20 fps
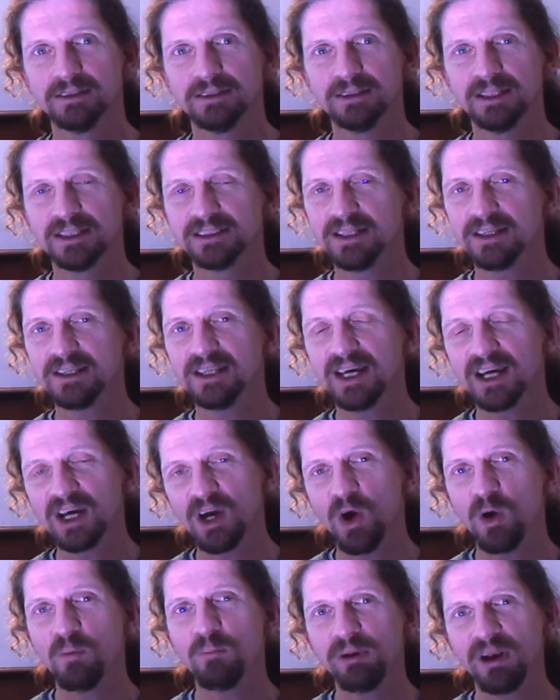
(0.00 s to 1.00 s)
There's nothing
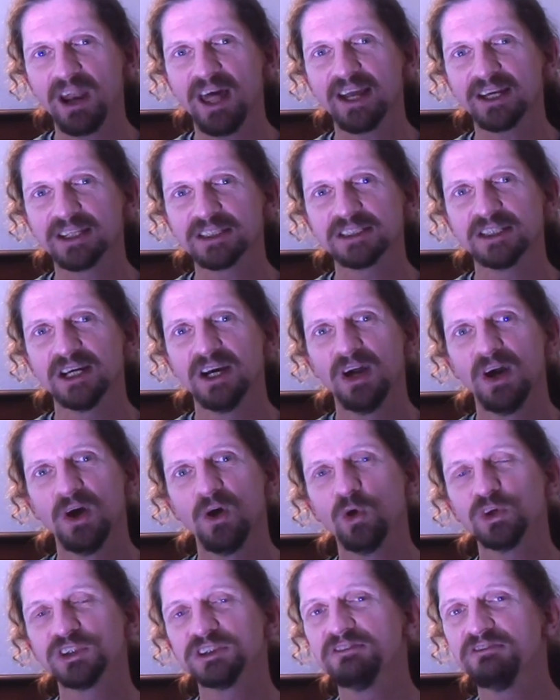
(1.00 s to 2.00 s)
complex
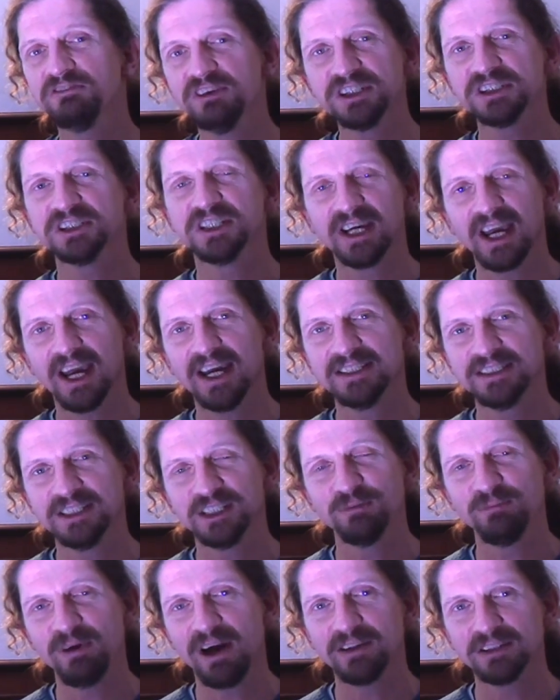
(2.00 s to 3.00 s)
or sophisticated
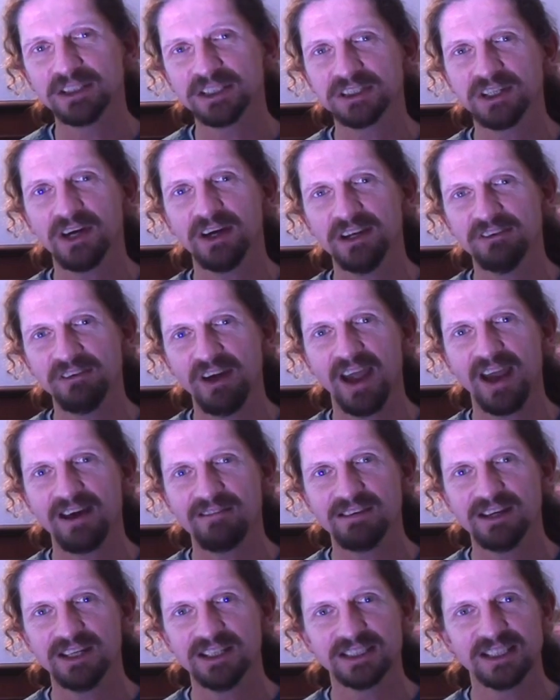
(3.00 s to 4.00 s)
about the sign of
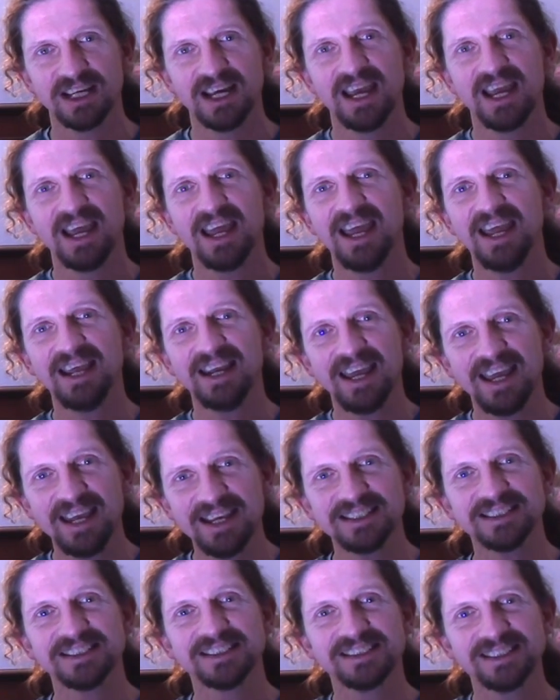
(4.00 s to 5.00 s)
Aries. It
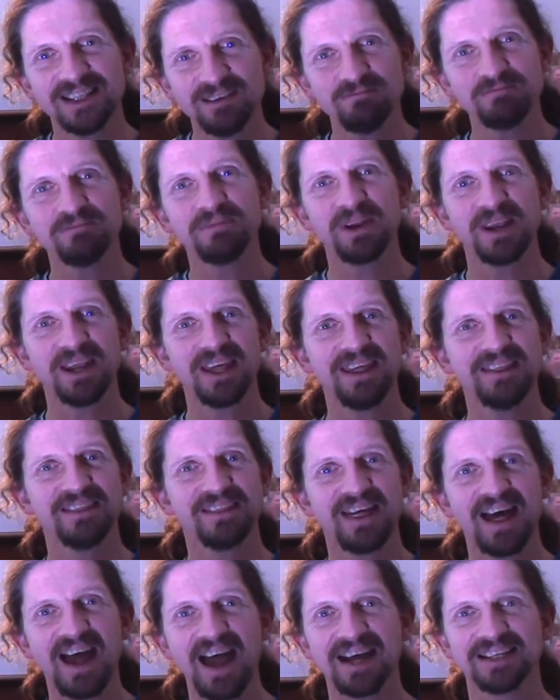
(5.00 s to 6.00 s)
is simply
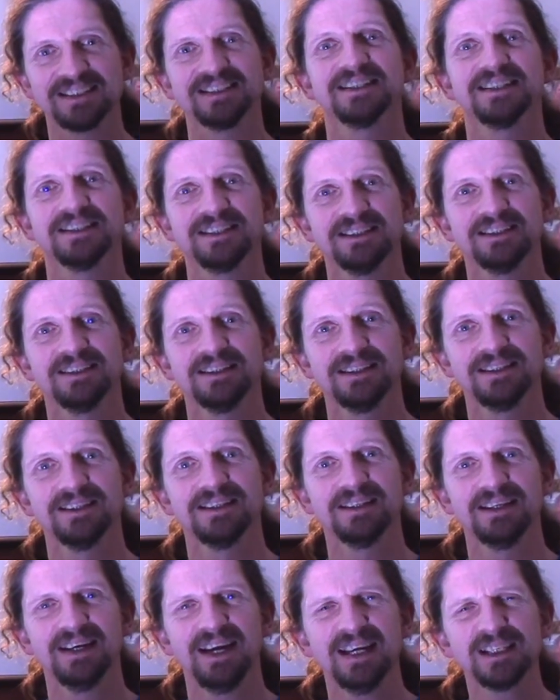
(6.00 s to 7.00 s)
that.
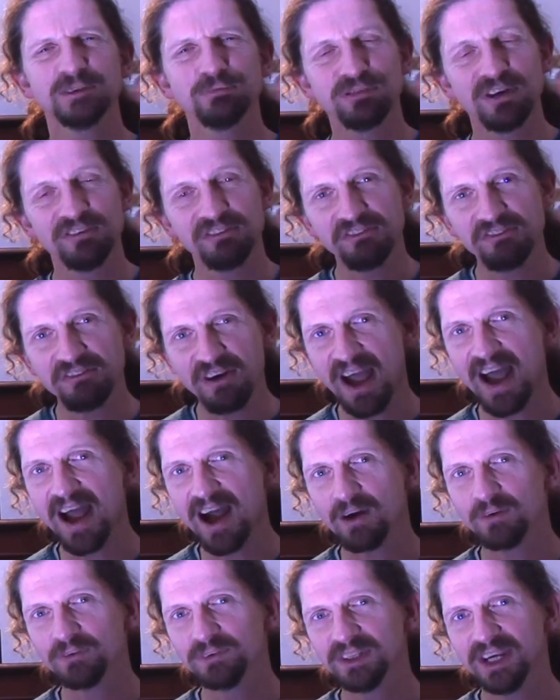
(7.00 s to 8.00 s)
It's
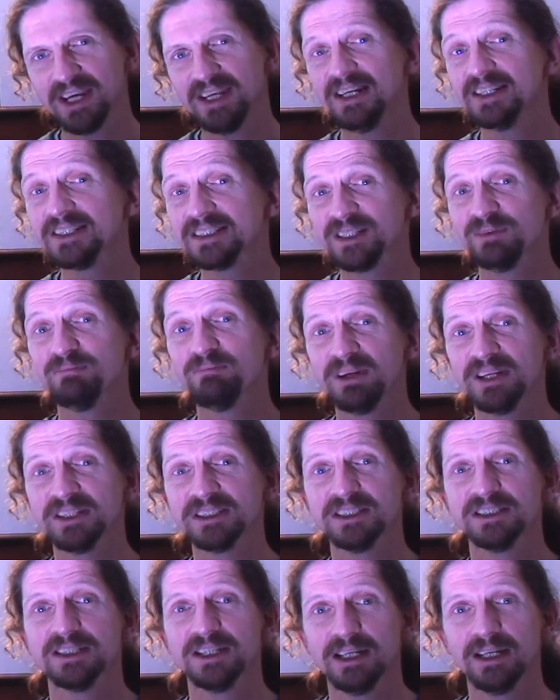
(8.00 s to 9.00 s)
profound in its
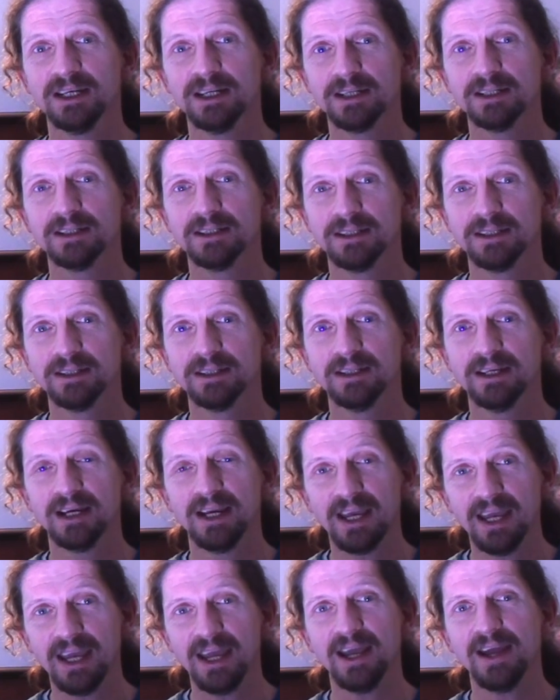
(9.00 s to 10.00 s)
simplicity.
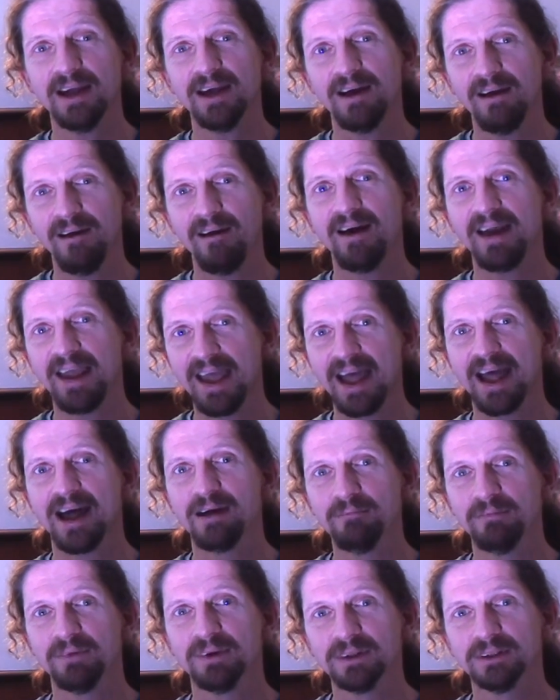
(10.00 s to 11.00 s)
Here I am.
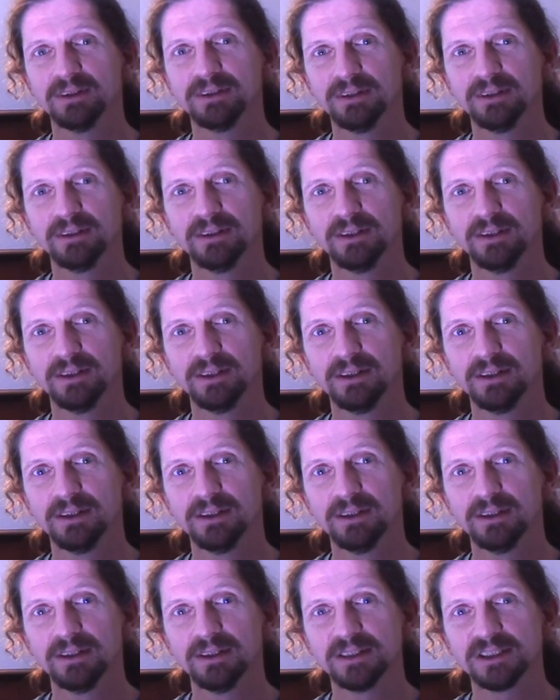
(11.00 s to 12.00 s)

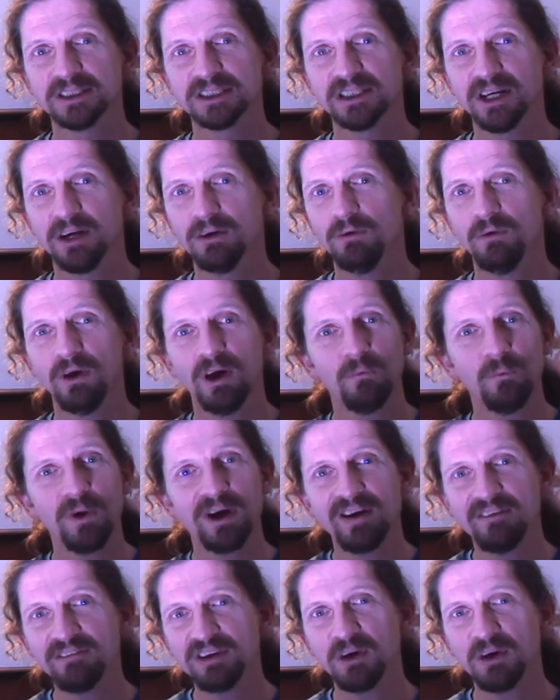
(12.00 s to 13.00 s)
So wherever